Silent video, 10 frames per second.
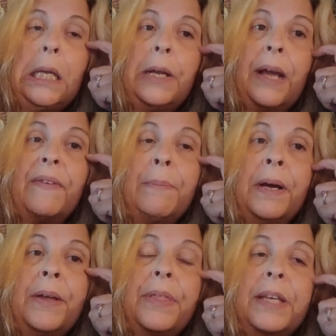every
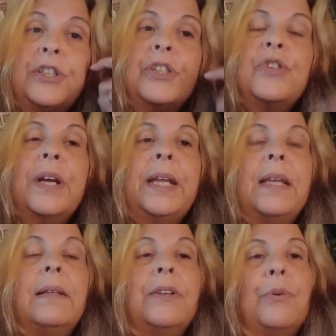month, let's just try to
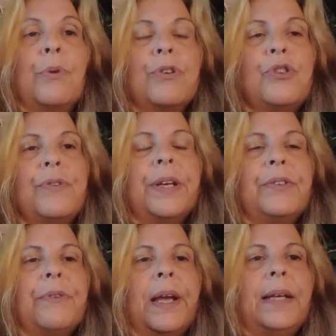get a little more
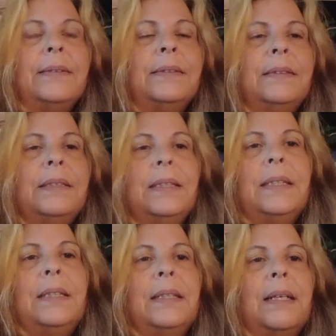strict, right?
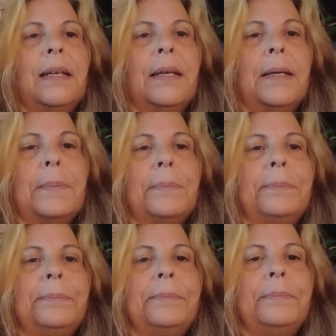
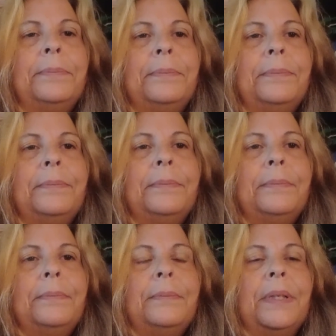Um,
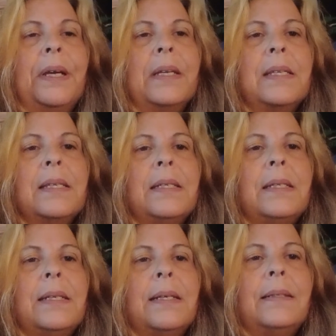because it
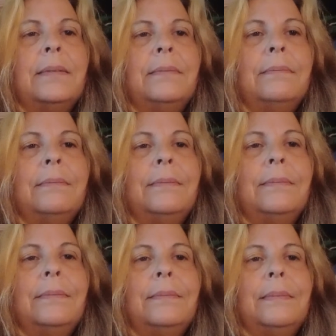
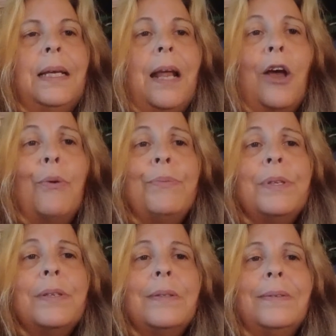
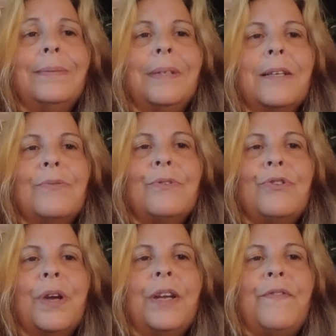helps because we're
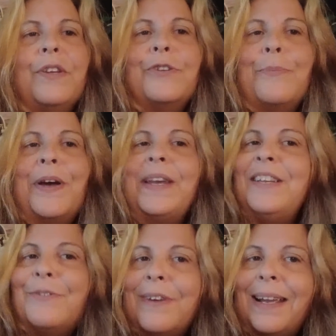trying to fix our
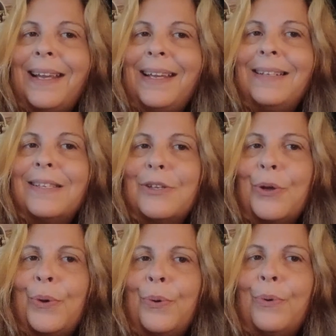bodies, right?
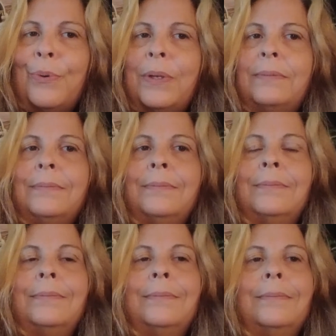So
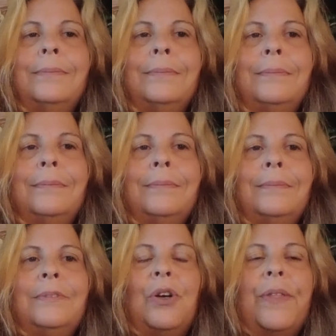
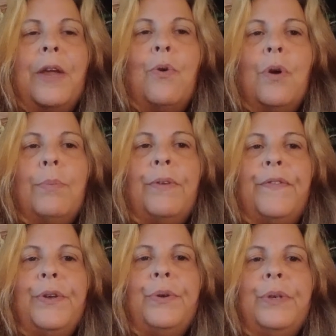all that horrible
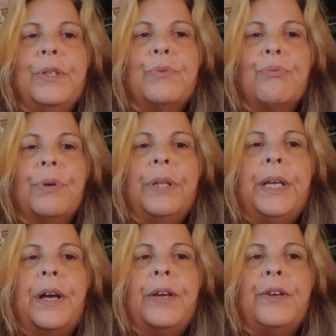food is
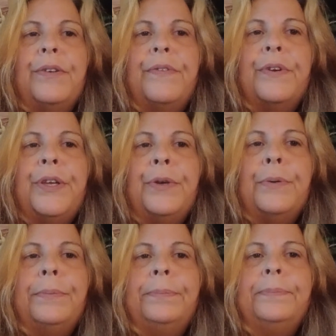really not good for
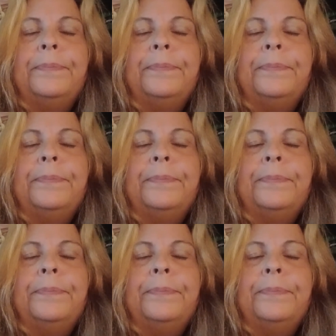you.